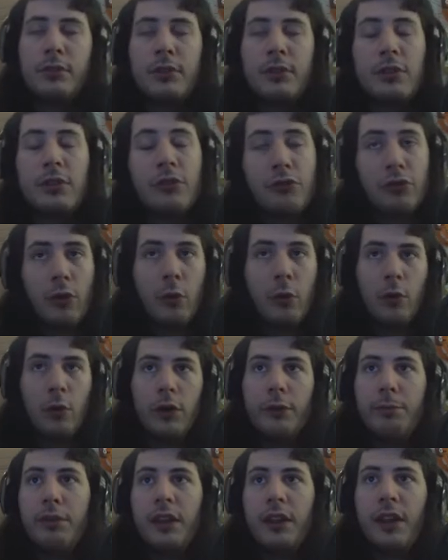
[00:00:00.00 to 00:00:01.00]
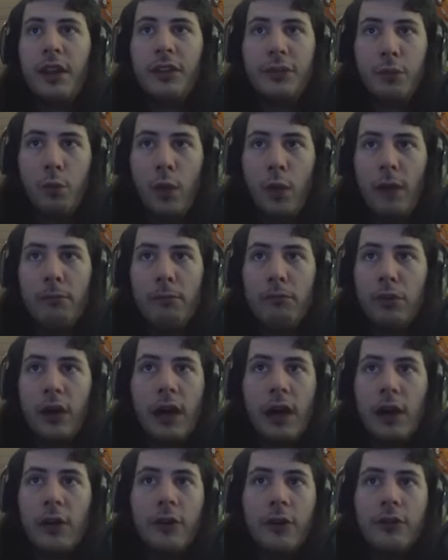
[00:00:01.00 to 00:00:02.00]
Controller plus web
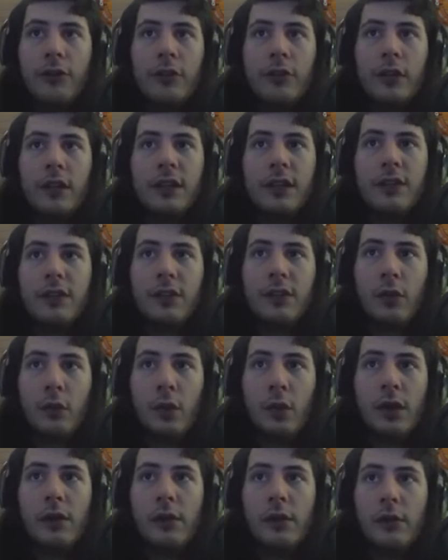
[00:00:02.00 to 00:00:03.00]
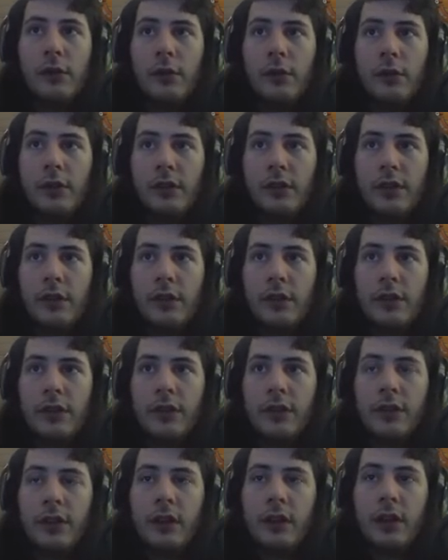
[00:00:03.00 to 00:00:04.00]
browser leads to weird
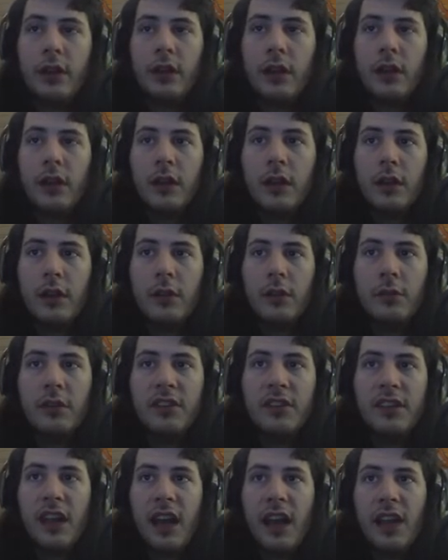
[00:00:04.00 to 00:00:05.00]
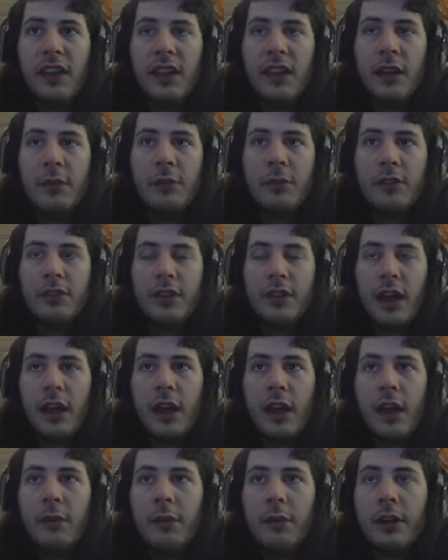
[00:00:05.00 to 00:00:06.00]
results. But yeah, I think I'm
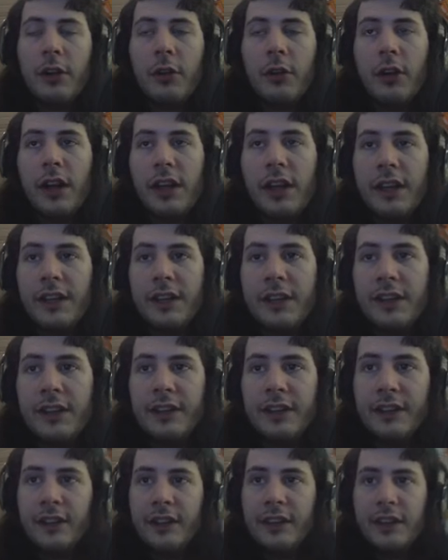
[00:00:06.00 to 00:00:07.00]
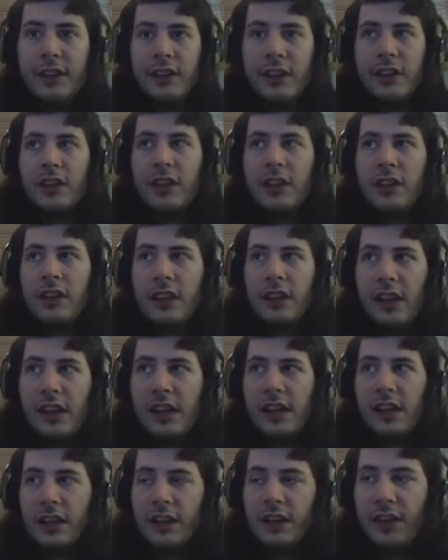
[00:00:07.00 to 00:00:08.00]
gonna go ahead and
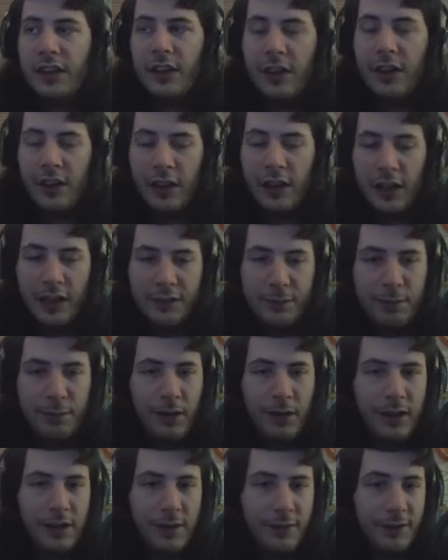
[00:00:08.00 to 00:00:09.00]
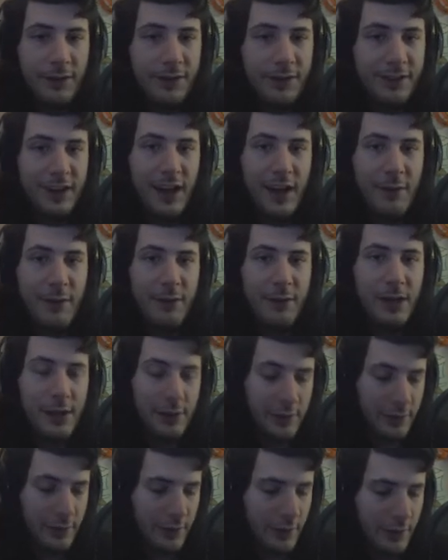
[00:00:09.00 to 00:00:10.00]
end the Let's Play of this game
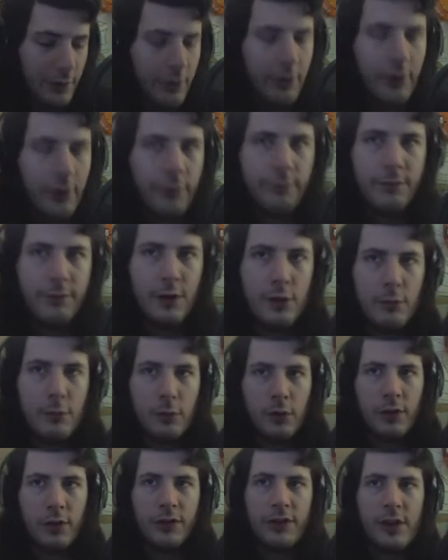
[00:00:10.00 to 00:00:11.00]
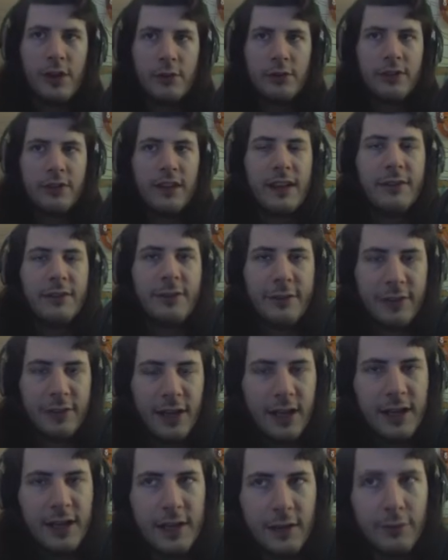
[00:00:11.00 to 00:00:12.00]
here. There are a few more secrets left to
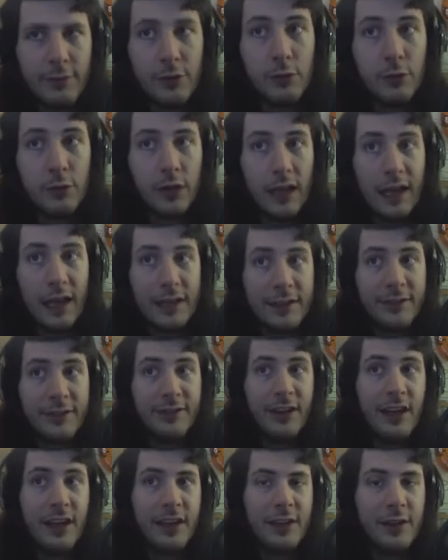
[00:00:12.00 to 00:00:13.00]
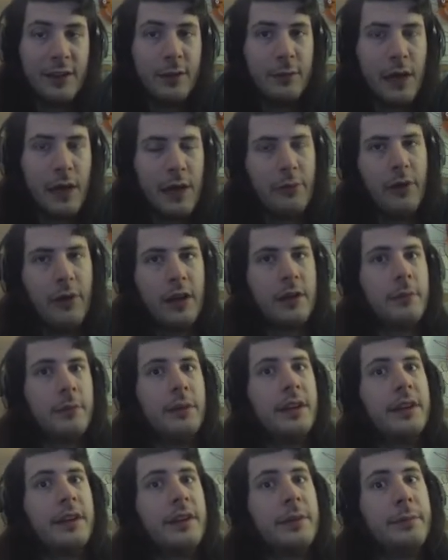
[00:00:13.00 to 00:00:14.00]
find. If you would like to find them, I
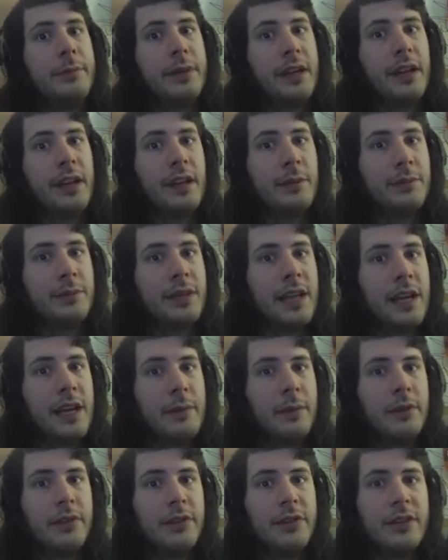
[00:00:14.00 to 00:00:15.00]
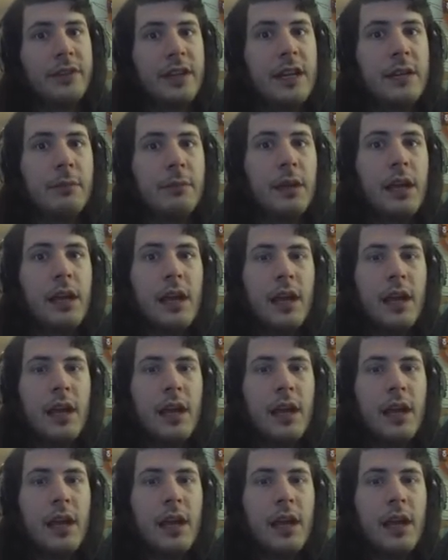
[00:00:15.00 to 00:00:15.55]
recommend picking up the game on Steam.